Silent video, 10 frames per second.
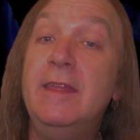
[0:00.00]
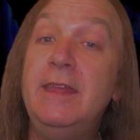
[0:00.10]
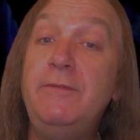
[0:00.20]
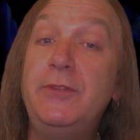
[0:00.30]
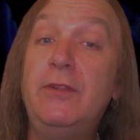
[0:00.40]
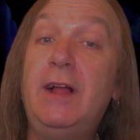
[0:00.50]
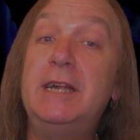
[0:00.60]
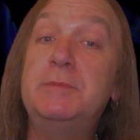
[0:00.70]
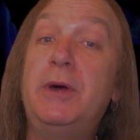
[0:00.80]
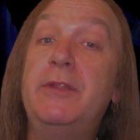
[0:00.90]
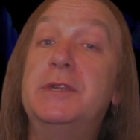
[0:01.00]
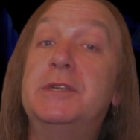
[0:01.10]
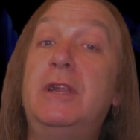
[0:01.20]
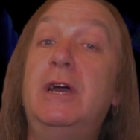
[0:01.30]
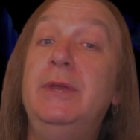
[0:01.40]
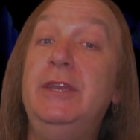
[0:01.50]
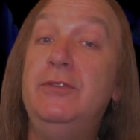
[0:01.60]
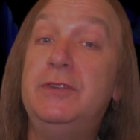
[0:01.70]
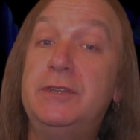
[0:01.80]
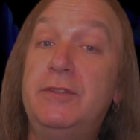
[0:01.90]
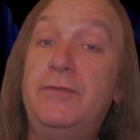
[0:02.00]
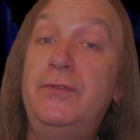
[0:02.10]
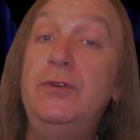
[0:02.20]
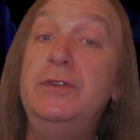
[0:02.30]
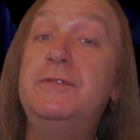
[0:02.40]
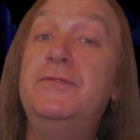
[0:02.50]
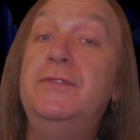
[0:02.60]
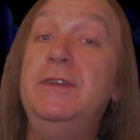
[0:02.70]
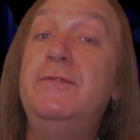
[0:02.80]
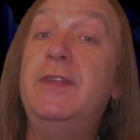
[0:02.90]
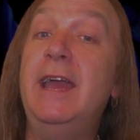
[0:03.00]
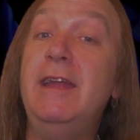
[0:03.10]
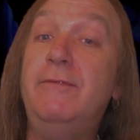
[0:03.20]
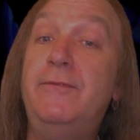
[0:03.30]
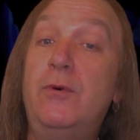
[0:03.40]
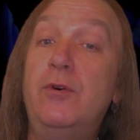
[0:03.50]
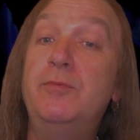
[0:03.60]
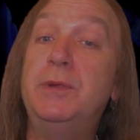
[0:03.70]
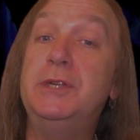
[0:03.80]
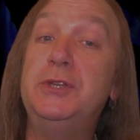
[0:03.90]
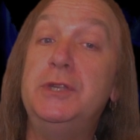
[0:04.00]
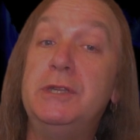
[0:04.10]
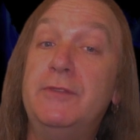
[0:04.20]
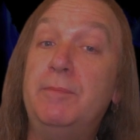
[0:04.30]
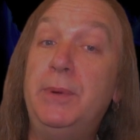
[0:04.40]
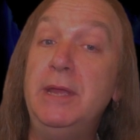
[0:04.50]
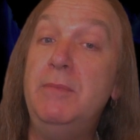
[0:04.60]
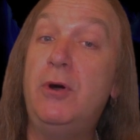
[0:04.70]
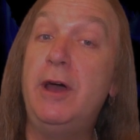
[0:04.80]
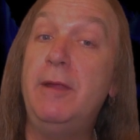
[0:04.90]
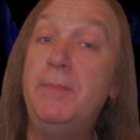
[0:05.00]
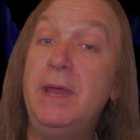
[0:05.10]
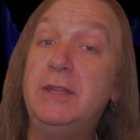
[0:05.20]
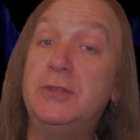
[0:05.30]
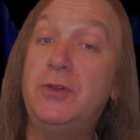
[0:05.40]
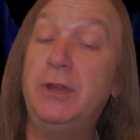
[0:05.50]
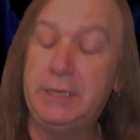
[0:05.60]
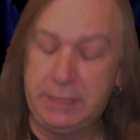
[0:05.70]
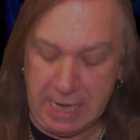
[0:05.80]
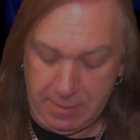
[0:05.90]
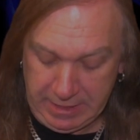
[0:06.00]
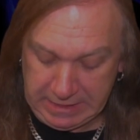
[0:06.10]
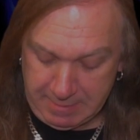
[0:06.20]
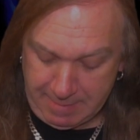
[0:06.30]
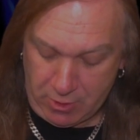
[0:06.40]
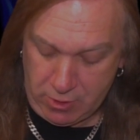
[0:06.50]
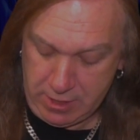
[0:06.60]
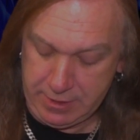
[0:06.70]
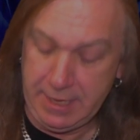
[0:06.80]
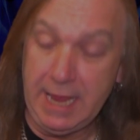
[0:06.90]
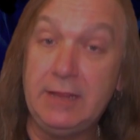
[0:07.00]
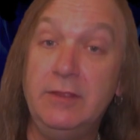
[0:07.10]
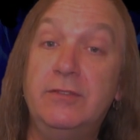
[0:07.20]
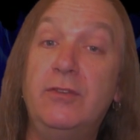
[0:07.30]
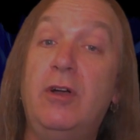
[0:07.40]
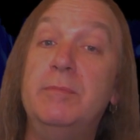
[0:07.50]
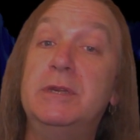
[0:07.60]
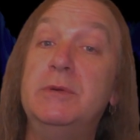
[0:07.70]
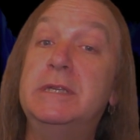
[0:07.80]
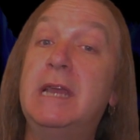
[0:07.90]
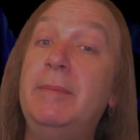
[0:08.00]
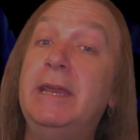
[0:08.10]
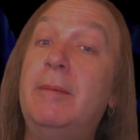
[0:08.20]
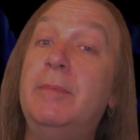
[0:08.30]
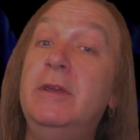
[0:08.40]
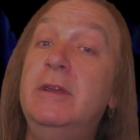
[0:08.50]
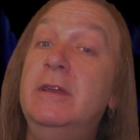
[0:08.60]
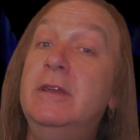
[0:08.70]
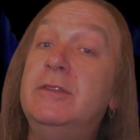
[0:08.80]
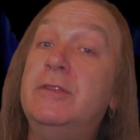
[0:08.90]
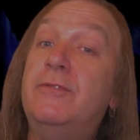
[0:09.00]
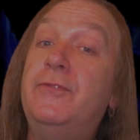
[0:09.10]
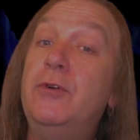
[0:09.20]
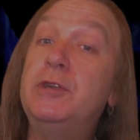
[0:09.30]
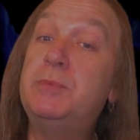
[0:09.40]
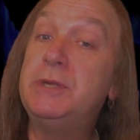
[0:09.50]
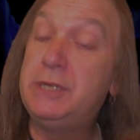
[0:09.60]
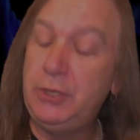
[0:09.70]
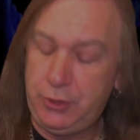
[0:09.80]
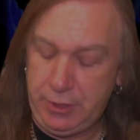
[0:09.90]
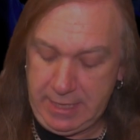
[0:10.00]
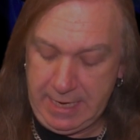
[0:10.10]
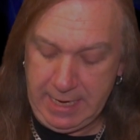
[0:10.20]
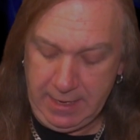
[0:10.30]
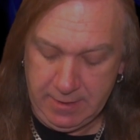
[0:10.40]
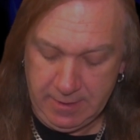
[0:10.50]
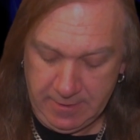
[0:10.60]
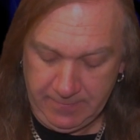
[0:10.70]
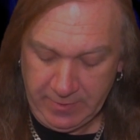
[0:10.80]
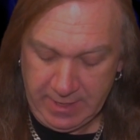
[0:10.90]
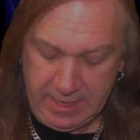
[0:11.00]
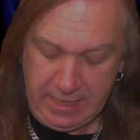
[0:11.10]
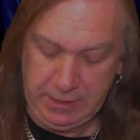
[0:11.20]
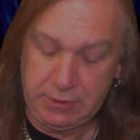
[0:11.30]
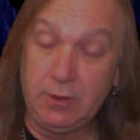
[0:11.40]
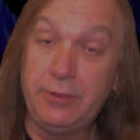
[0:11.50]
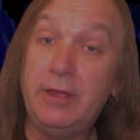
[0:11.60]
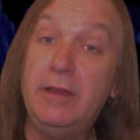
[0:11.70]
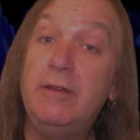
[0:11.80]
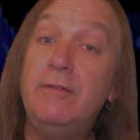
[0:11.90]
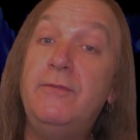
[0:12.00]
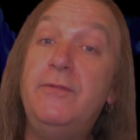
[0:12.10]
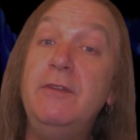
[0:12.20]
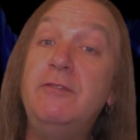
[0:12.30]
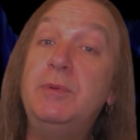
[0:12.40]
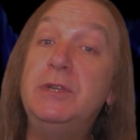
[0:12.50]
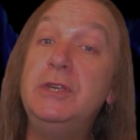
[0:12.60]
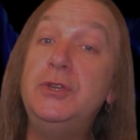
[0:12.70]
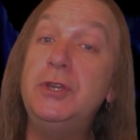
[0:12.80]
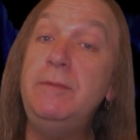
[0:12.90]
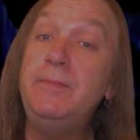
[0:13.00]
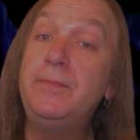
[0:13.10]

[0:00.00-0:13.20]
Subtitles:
Then for the last part of the solo, he uses the 1st, 5th and 4th positions of the B minor pentatonic scale, but he's come up high on the neck this time, so he's coming up to the 1st position there. He's got the 5th position,